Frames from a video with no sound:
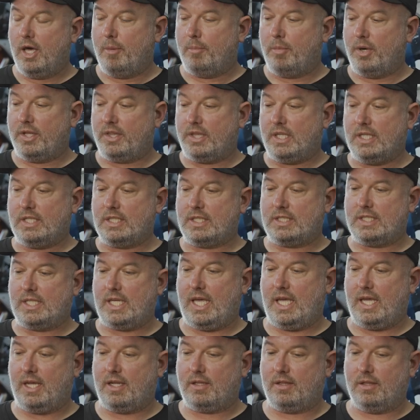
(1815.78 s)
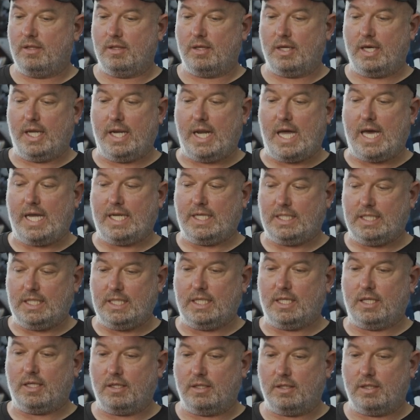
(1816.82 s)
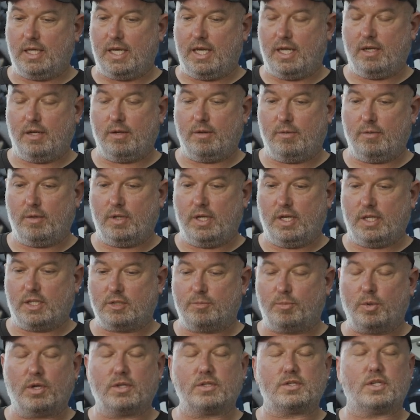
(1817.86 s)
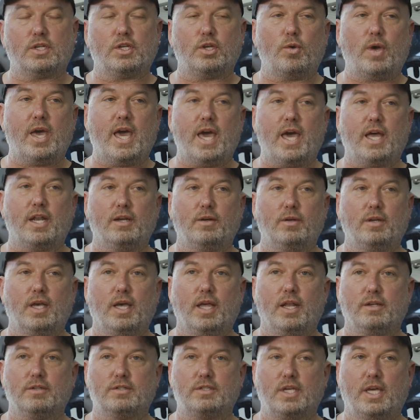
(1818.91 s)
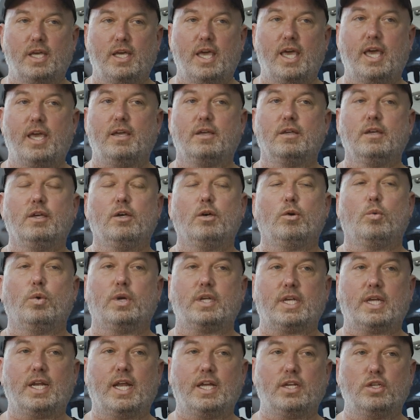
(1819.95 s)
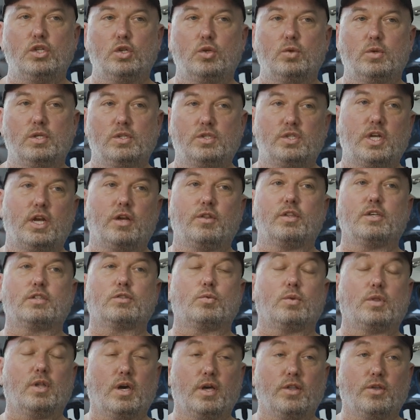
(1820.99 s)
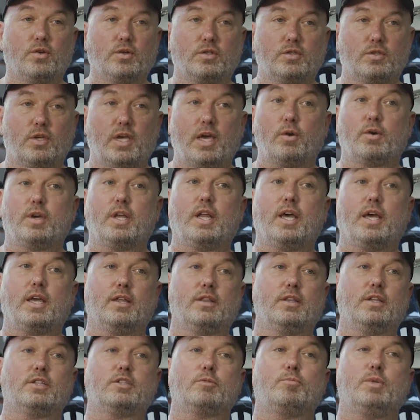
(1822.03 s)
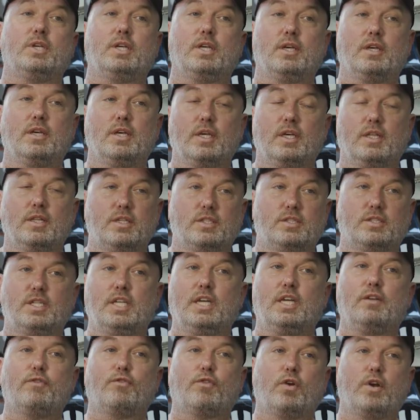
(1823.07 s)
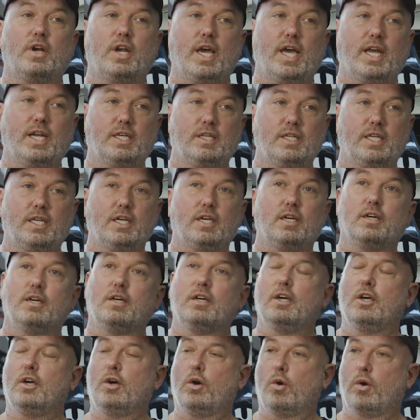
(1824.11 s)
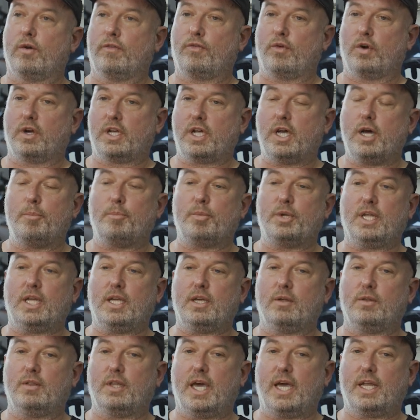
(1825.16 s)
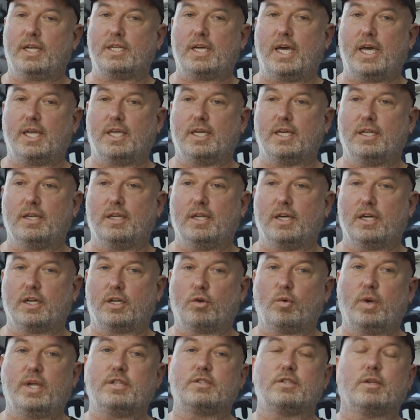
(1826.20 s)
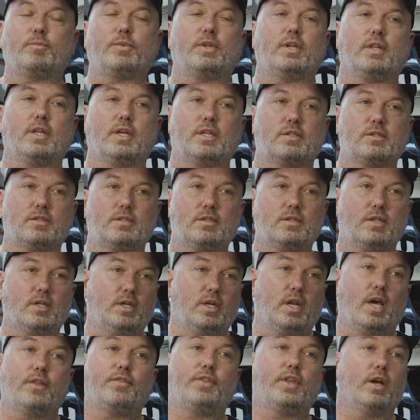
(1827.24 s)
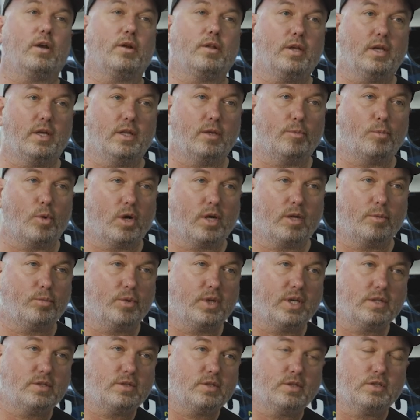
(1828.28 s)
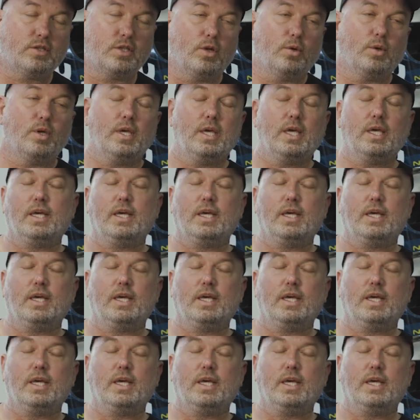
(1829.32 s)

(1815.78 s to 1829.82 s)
But then to take an idea and an experience that you had and say, hey, what can I do to share this with others? How can this be the seed for an idea or for a company that I can create something that's not there in the marketplace? So